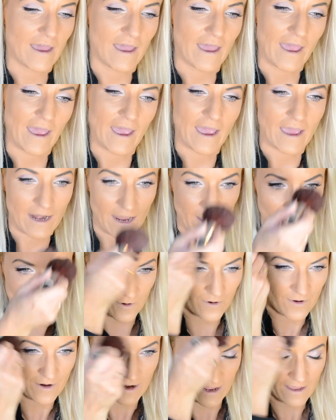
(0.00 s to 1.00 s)
And I'm
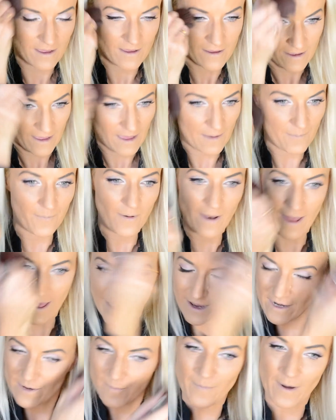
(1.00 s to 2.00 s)
gonna
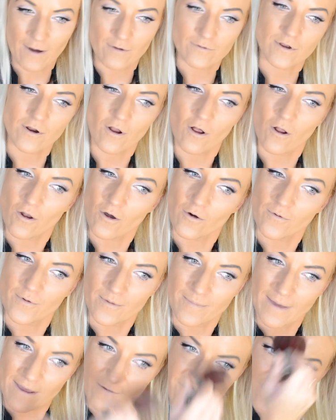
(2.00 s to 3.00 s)
apply the powder all over
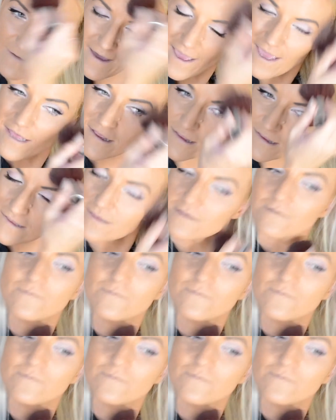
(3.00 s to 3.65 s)
my face.